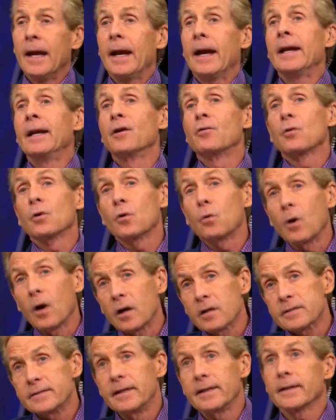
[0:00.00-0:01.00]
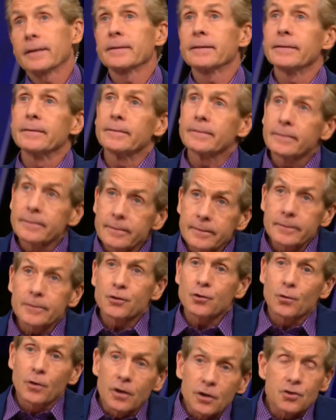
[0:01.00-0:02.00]
And it requires Dak to
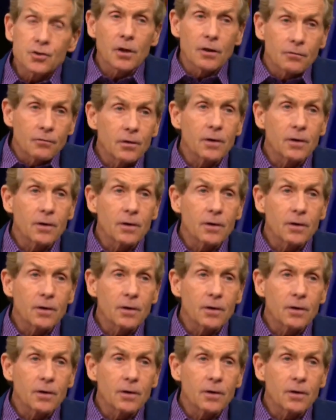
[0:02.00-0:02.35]
trudge over